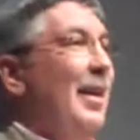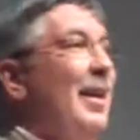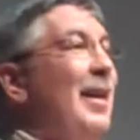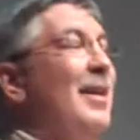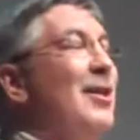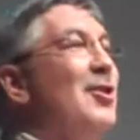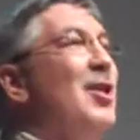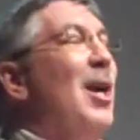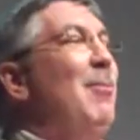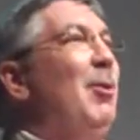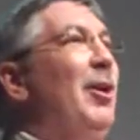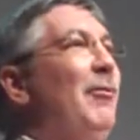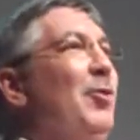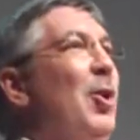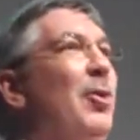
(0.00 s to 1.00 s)
In the summer
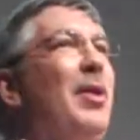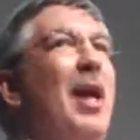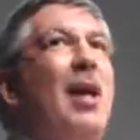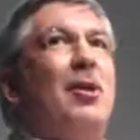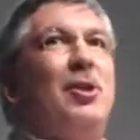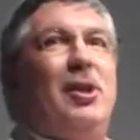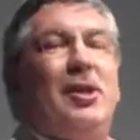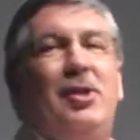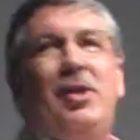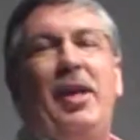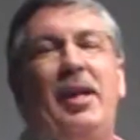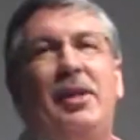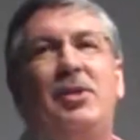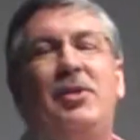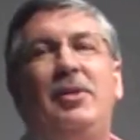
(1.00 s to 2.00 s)
of
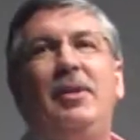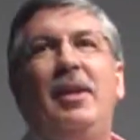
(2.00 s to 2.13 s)
2006,